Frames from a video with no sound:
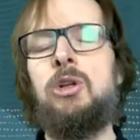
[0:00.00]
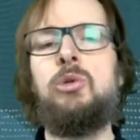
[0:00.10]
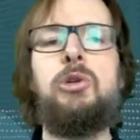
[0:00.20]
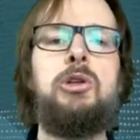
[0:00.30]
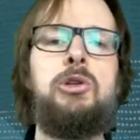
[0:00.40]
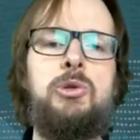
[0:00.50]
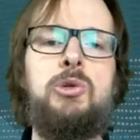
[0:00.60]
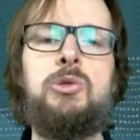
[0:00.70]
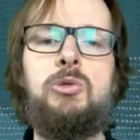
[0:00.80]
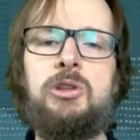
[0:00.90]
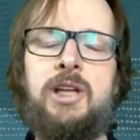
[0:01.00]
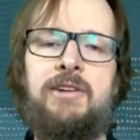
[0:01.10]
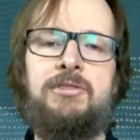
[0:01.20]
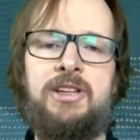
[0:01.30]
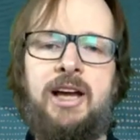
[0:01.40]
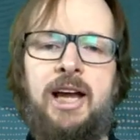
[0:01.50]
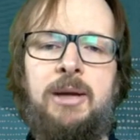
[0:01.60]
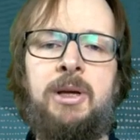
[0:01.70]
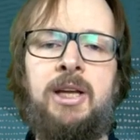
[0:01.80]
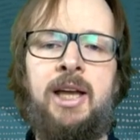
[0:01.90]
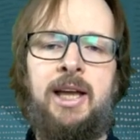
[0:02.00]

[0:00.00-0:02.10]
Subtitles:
to not use root every time,